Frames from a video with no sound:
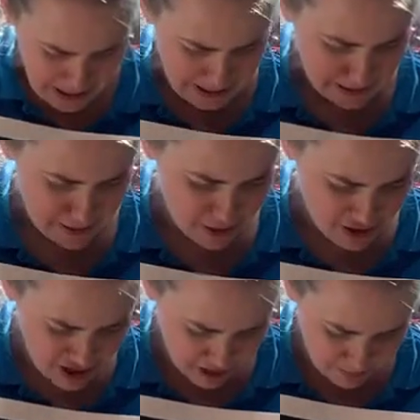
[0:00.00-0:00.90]
So
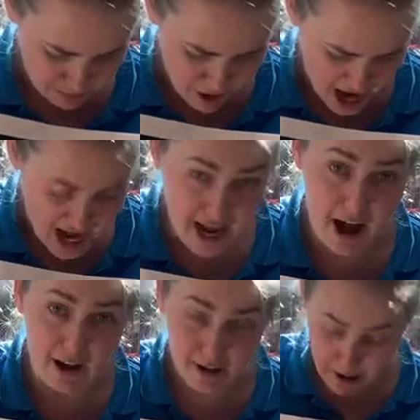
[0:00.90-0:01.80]
this prey here
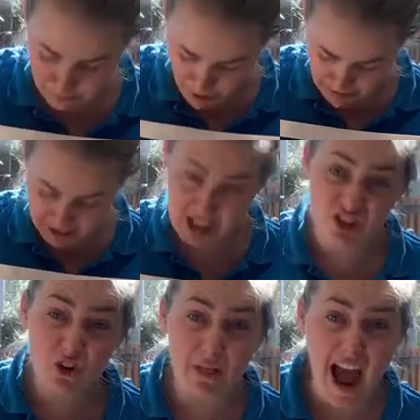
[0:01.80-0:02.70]
probably
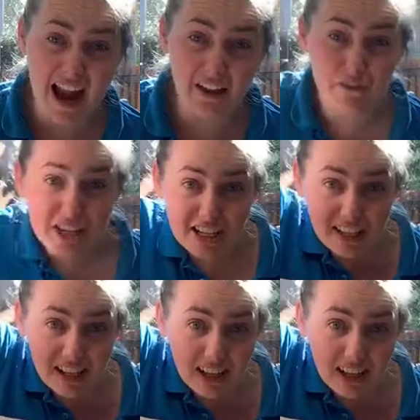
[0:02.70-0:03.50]
saw the anglerfish's little